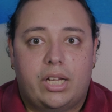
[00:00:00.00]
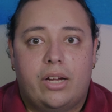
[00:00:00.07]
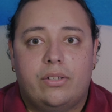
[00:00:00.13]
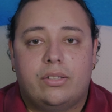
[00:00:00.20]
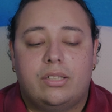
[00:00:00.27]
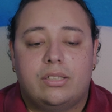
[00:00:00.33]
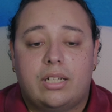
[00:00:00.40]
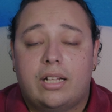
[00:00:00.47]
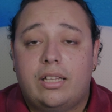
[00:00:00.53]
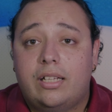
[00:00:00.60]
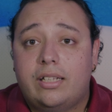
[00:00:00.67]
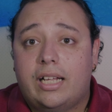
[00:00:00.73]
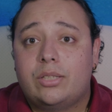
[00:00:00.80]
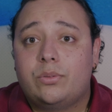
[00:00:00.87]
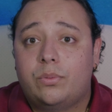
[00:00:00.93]
characters, and I
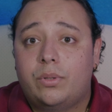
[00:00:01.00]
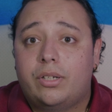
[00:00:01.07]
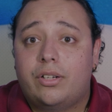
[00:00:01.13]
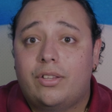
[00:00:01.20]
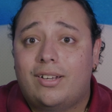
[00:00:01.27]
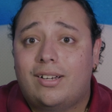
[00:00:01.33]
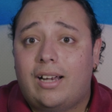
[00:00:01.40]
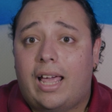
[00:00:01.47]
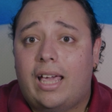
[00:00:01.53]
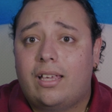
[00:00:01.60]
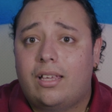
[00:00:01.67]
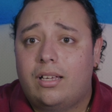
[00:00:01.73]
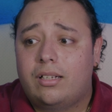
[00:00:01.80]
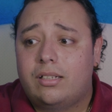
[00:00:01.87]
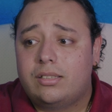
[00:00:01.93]
think that's where they're
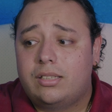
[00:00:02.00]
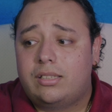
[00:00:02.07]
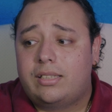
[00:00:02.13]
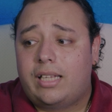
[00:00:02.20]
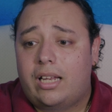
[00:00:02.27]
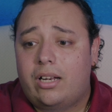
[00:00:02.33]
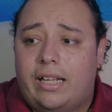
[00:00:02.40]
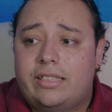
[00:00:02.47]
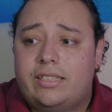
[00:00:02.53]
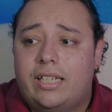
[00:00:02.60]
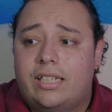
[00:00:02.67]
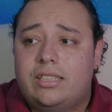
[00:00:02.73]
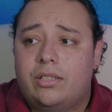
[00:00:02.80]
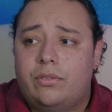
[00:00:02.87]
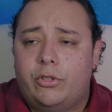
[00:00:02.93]
lacking, because it's that
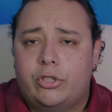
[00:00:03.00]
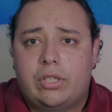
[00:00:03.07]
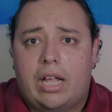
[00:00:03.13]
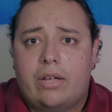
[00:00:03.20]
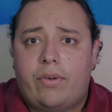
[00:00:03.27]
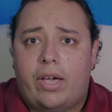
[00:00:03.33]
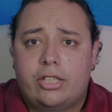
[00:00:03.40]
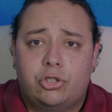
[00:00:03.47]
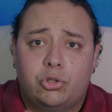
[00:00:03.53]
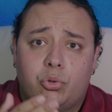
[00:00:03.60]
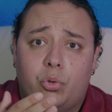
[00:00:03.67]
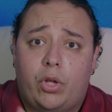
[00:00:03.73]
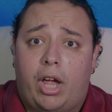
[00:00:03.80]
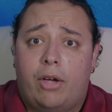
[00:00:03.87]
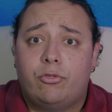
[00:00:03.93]
sense of, it's live action,
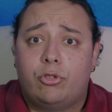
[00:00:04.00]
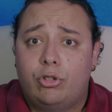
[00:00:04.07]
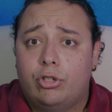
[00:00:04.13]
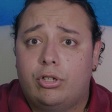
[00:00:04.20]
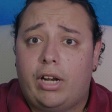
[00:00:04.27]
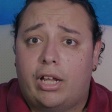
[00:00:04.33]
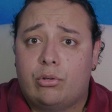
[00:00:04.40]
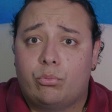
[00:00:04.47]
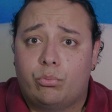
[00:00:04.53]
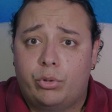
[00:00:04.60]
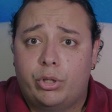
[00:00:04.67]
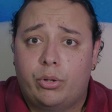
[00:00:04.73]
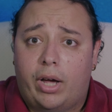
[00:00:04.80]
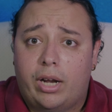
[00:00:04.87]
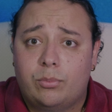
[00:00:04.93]
so they have to look like
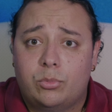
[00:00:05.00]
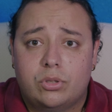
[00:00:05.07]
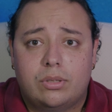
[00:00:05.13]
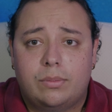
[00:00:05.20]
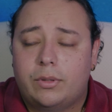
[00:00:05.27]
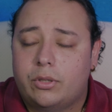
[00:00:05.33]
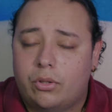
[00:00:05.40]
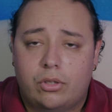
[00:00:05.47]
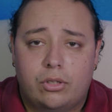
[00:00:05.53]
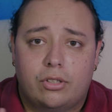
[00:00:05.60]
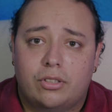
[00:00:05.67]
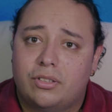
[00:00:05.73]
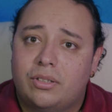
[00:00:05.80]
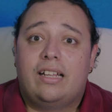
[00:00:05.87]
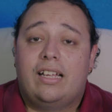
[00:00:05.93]
real animals. I'm like,
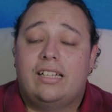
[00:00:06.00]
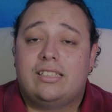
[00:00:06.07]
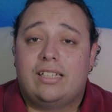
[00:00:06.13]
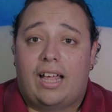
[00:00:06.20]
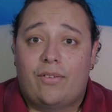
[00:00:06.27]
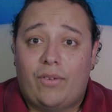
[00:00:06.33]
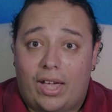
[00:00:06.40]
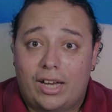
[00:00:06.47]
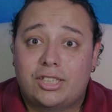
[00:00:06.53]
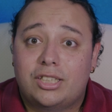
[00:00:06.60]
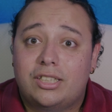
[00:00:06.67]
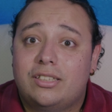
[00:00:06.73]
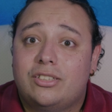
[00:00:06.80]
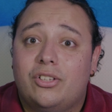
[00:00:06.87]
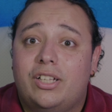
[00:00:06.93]
no, it's live
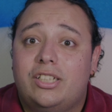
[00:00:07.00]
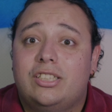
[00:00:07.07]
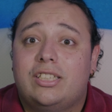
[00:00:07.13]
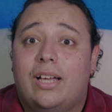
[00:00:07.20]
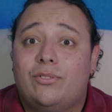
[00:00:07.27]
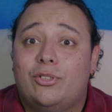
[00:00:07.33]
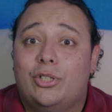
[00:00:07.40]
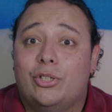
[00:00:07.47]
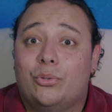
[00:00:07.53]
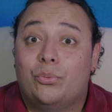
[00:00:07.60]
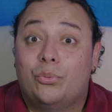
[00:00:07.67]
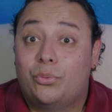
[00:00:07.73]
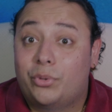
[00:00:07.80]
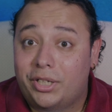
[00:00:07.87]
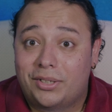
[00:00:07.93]
action, so they just have to look
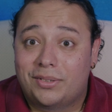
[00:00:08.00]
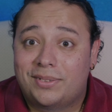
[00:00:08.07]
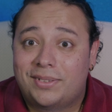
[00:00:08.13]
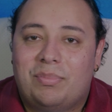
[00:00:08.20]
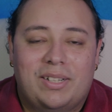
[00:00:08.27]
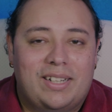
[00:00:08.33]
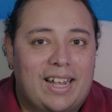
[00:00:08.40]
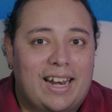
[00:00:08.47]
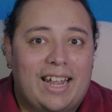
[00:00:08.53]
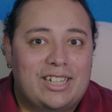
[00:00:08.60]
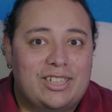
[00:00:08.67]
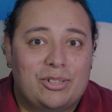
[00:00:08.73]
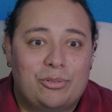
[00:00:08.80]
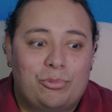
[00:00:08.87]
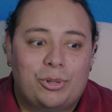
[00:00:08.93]
real, but not
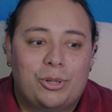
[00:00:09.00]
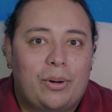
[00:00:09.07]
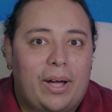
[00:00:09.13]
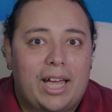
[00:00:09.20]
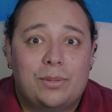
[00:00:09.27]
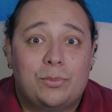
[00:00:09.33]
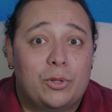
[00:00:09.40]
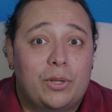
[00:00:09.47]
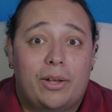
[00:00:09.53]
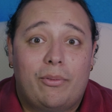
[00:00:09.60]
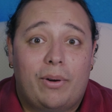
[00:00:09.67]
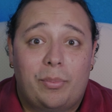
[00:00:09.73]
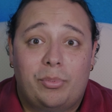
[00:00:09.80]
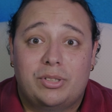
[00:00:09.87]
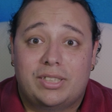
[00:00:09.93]
like the real animal they
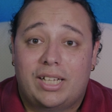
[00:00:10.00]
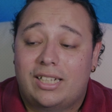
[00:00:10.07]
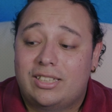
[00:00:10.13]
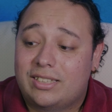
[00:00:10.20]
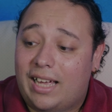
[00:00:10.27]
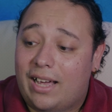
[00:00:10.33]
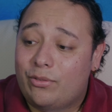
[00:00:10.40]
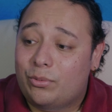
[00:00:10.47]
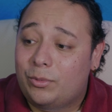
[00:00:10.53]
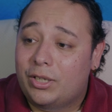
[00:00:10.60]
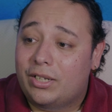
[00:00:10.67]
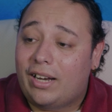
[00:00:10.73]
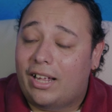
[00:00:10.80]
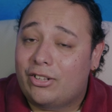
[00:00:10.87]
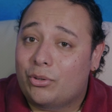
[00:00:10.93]
represent. Just have them
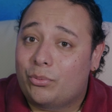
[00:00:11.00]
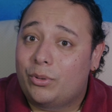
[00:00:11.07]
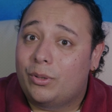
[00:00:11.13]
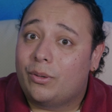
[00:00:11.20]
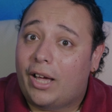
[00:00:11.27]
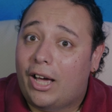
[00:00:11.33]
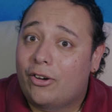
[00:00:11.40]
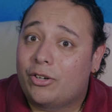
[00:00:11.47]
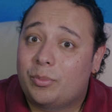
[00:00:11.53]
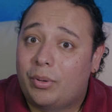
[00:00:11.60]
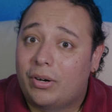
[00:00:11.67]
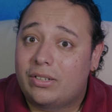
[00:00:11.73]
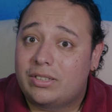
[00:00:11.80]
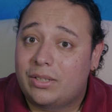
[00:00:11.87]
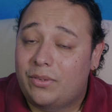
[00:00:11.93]
look like the real
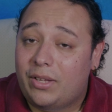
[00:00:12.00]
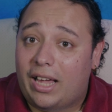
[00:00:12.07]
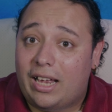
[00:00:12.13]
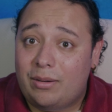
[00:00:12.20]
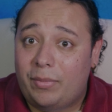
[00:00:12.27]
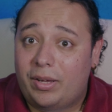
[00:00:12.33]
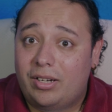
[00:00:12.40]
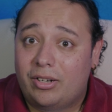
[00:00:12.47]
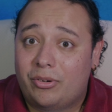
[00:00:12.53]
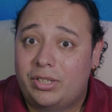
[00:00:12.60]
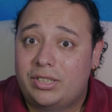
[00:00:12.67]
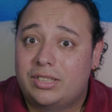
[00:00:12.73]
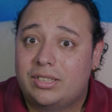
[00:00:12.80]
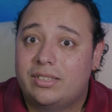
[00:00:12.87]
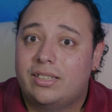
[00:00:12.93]
counterparts of the animated
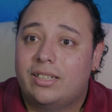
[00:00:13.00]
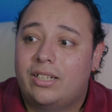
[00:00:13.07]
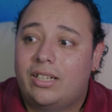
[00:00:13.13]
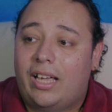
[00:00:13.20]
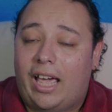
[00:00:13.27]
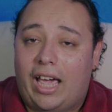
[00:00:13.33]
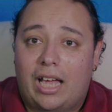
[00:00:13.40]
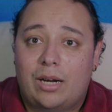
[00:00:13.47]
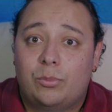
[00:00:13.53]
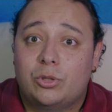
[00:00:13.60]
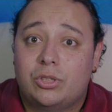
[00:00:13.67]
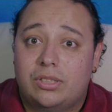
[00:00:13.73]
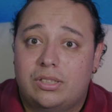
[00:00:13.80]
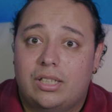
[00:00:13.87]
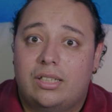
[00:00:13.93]
creatures,
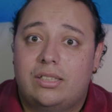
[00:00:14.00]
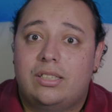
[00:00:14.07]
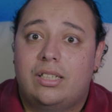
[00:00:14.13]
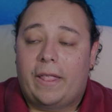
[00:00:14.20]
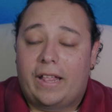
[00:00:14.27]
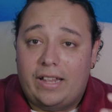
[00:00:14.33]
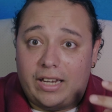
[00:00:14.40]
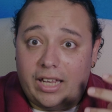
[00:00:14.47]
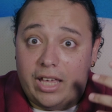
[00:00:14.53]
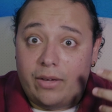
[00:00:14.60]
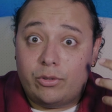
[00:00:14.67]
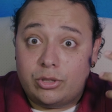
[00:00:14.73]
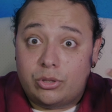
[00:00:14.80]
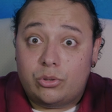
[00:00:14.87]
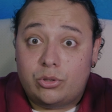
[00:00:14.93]
animals and such, and then give
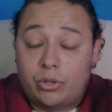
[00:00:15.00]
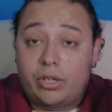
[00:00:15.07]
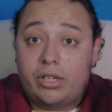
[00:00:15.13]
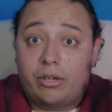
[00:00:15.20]
us those